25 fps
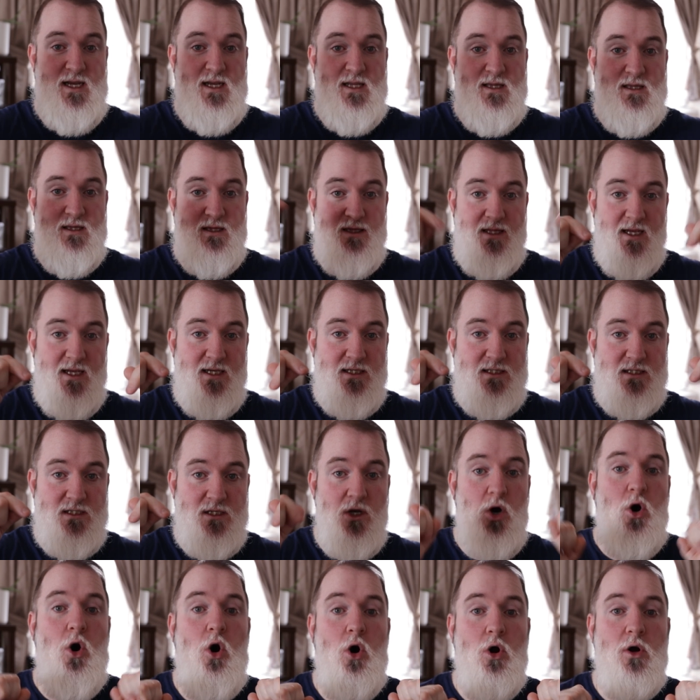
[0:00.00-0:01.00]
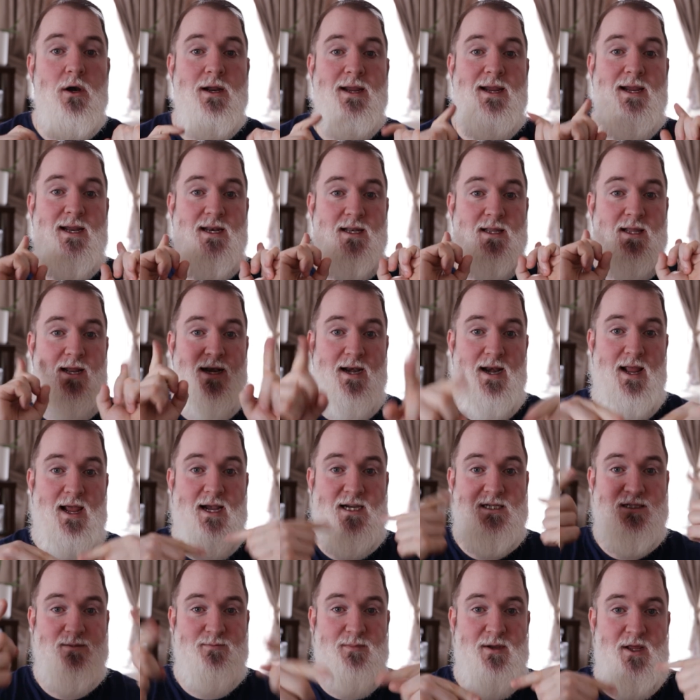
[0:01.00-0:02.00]
in this or in the
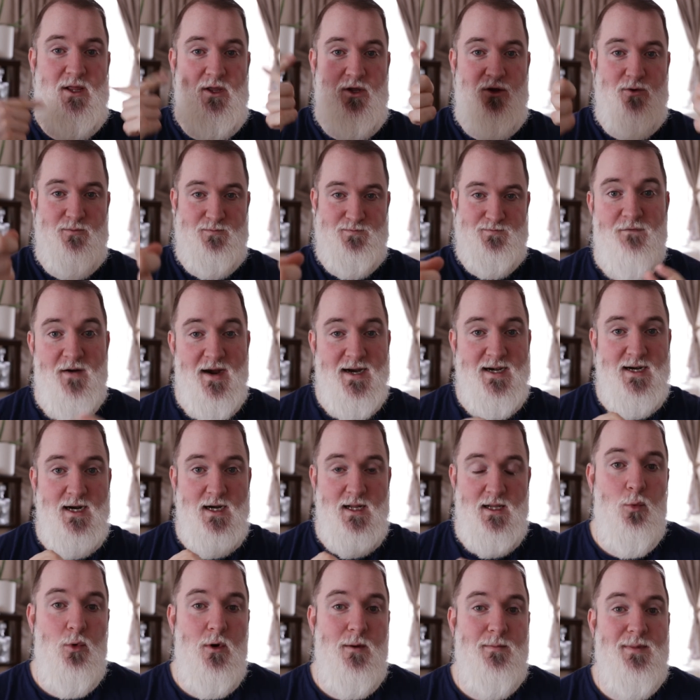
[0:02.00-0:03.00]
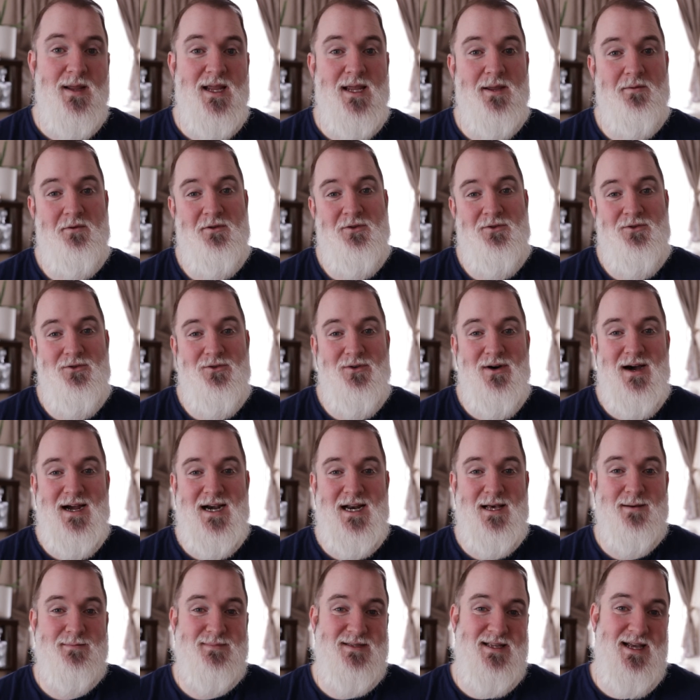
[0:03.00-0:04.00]
next video. Finally, I will be giving you an
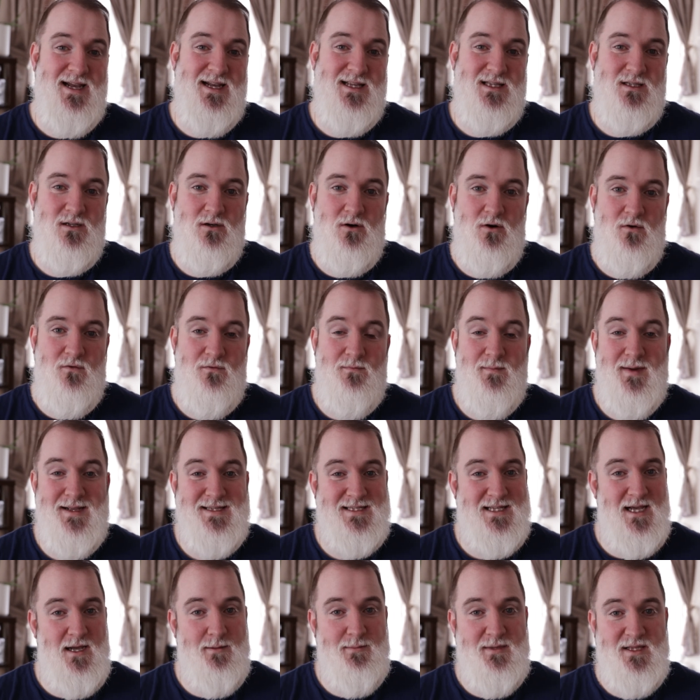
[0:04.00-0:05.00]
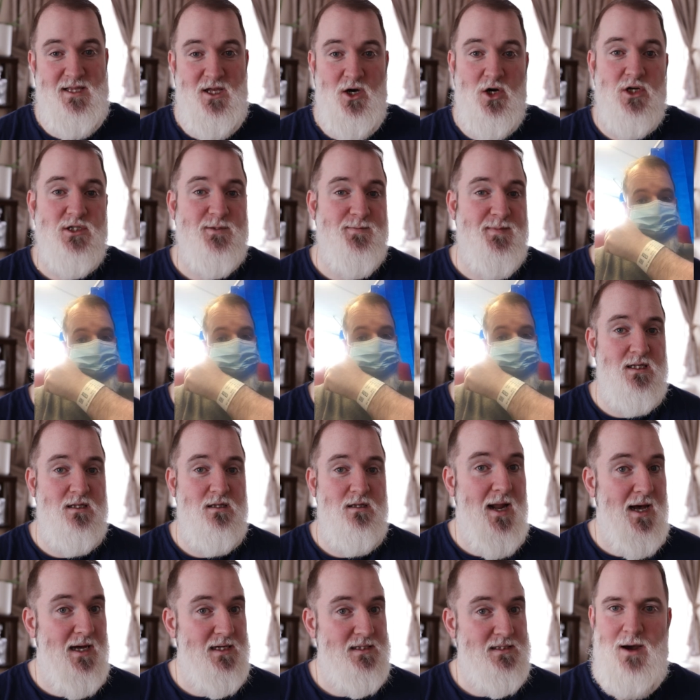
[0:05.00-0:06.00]
update of my time in the hospital,
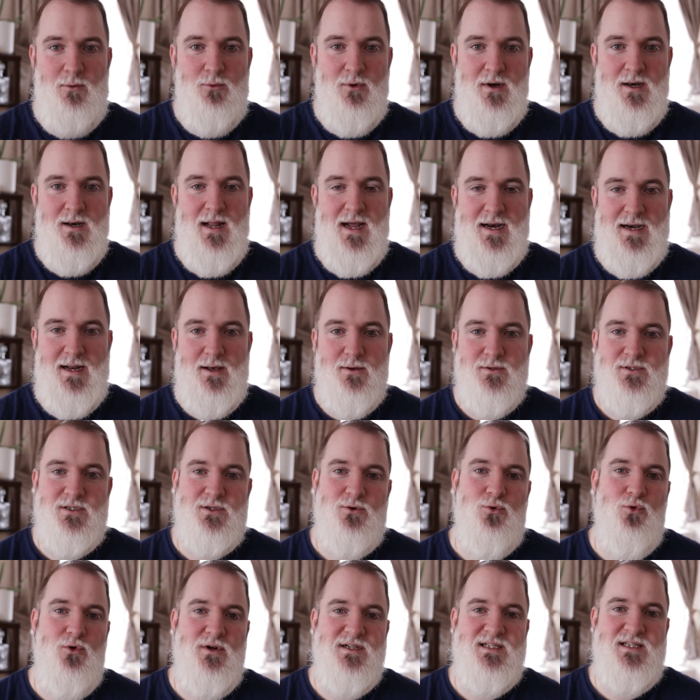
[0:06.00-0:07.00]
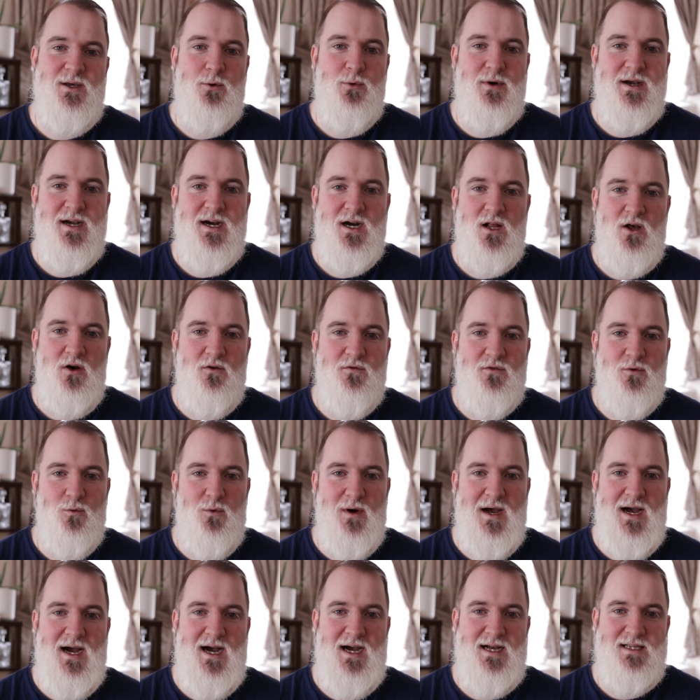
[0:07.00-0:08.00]
plus I will announce who is the winner of the
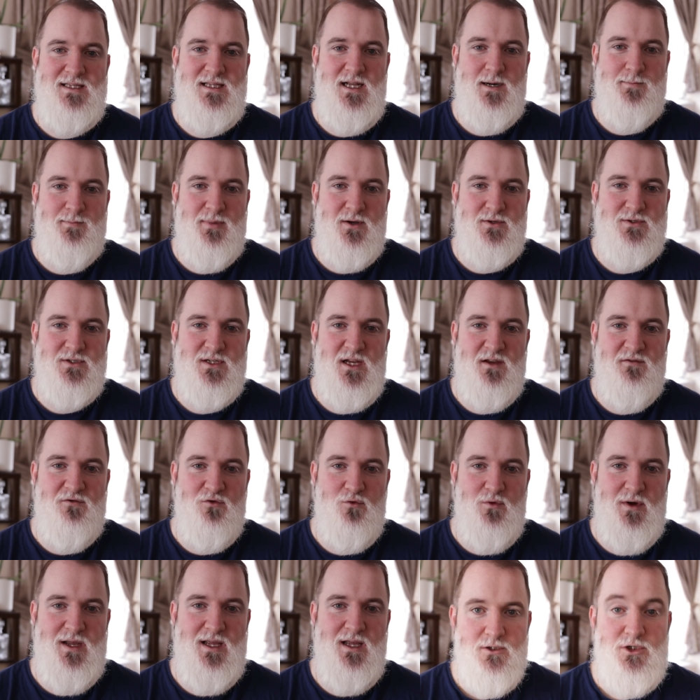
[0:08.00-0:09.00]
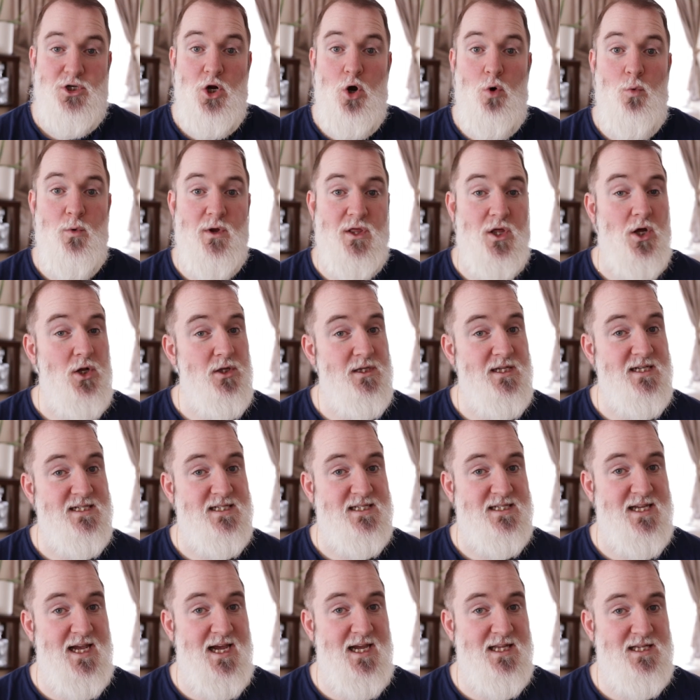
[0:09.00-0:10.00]
£100 giveaway. So with all this
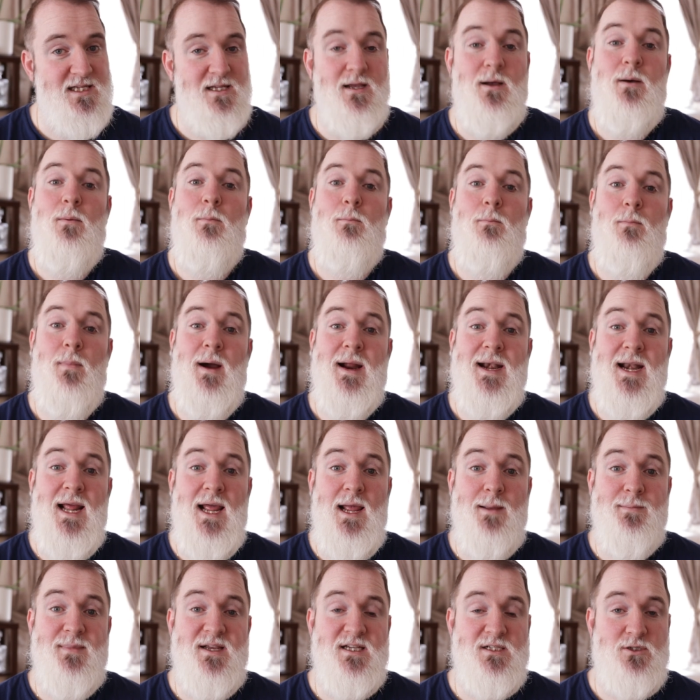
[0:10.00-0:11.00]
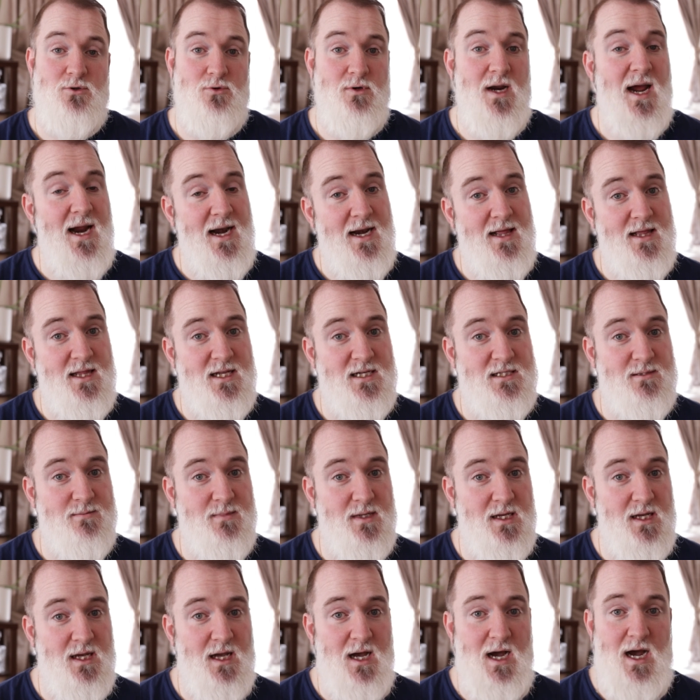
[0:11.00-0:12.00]
said, my name is Unai
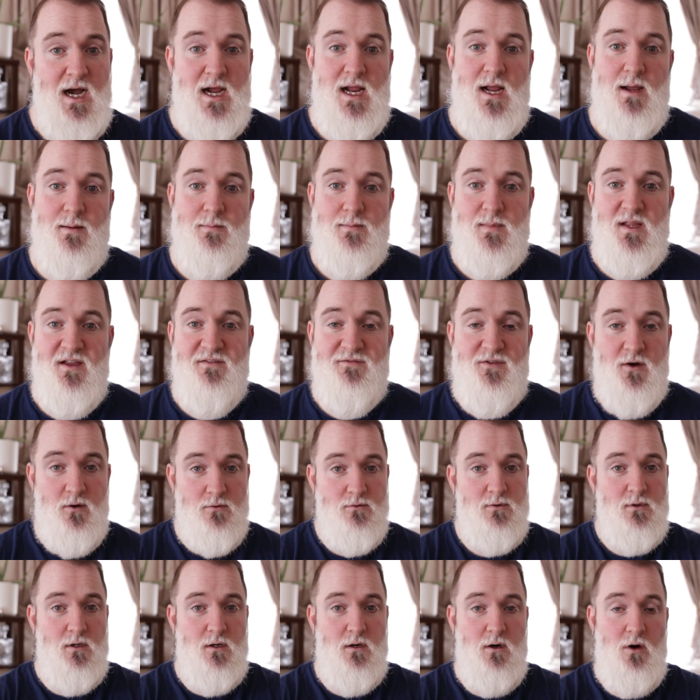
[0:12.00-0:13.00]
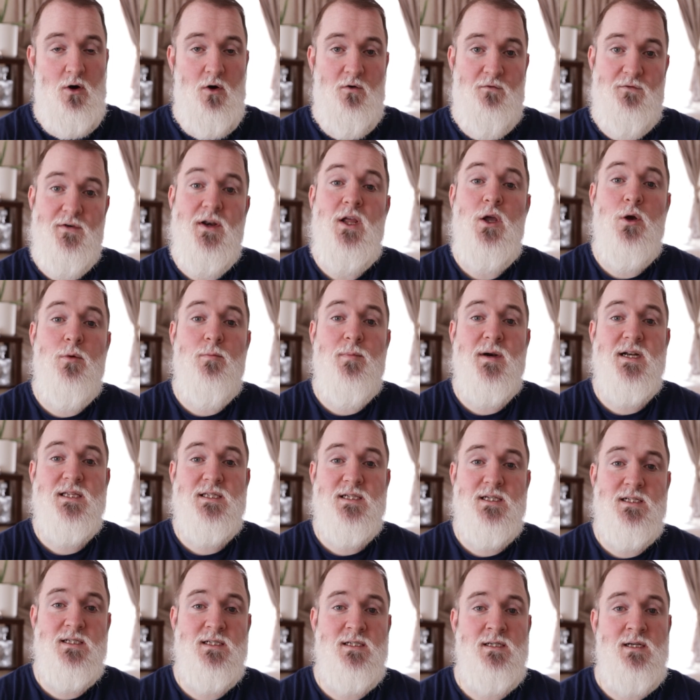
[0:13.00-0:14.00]
Ledesma, I am the founder of New in
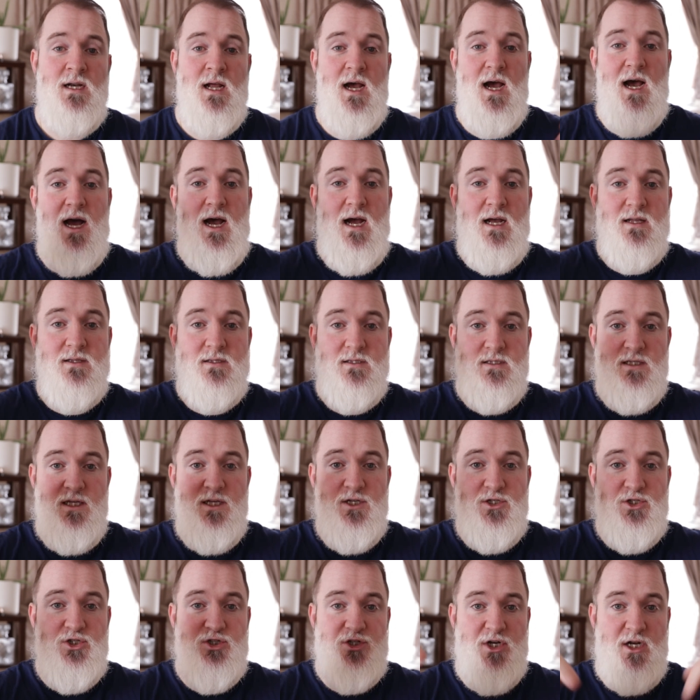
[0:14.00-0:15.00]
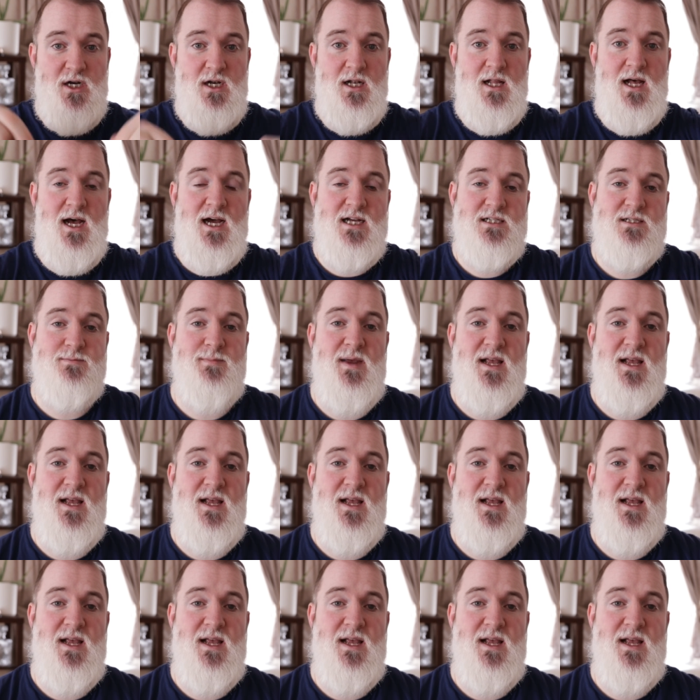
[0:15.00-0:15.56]
Britain, and this channel has